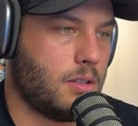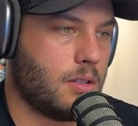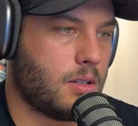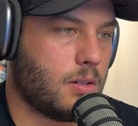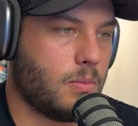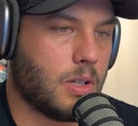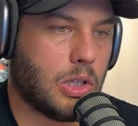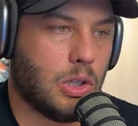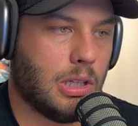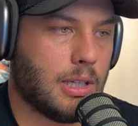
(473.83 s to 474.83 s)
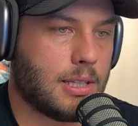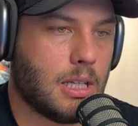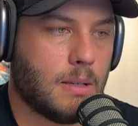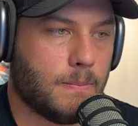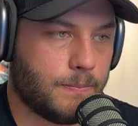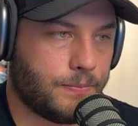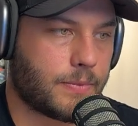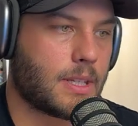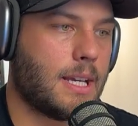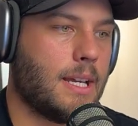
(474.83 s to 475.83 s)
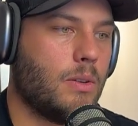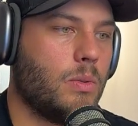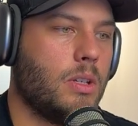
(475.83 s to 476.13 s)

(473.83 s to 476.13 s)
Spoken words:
So we got new list here. And all